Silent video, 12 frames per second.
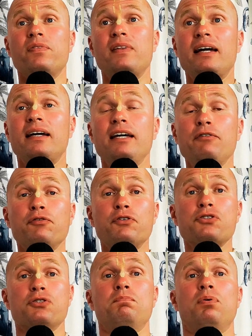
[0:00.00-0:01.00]
They give
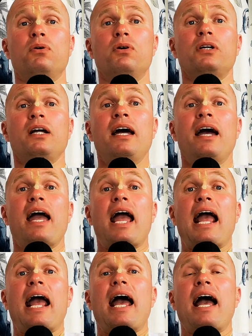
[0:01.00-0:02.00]
the support,
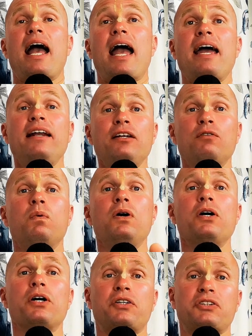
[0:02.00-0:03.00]
and it
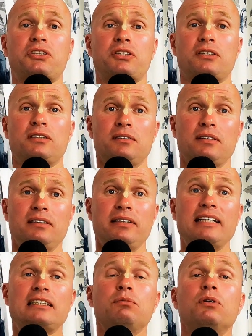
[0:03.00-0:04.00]
works.
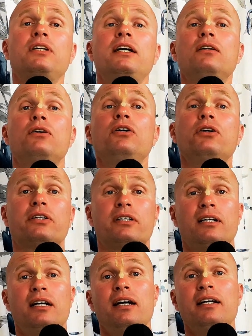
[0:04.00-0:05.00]
That's what they
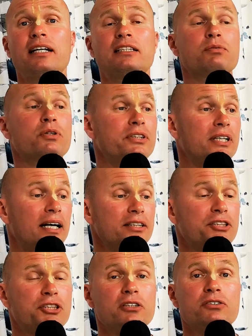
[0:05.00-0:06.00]
learn. That's what
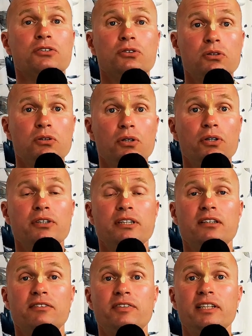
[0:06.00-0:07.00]
young children learn
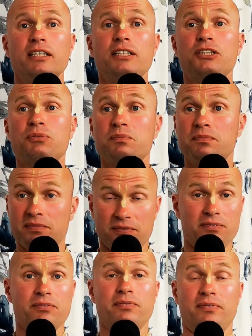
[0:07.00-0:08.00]
in the village,
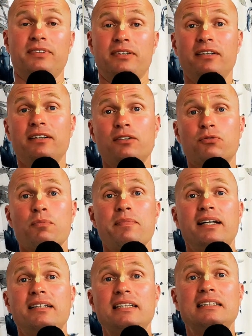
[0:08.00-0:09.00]
in a
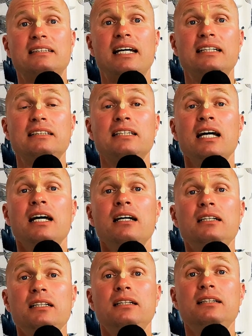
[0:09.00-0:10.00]
romantic sense.